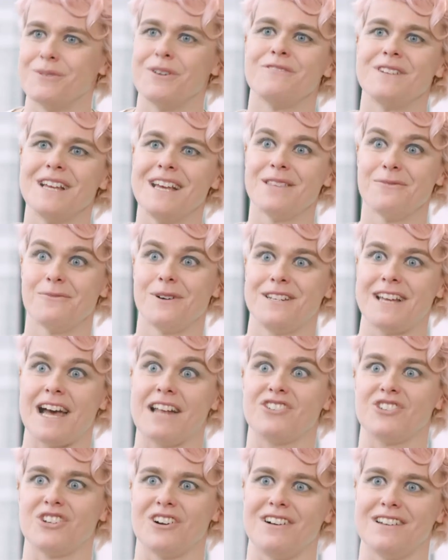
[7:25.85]
We often hear the word
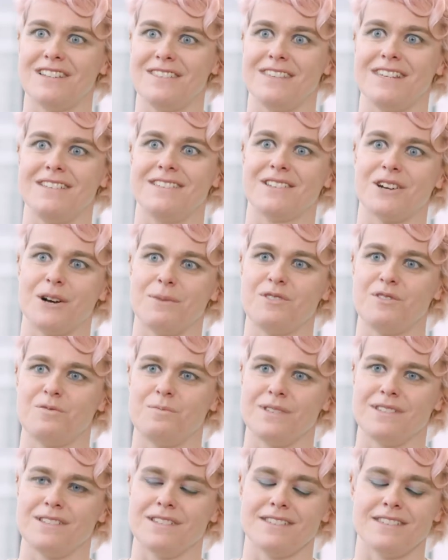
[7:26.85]
agile in these types
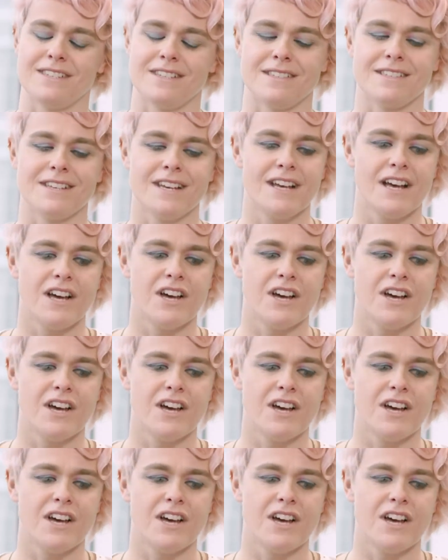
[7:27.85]
of businesses.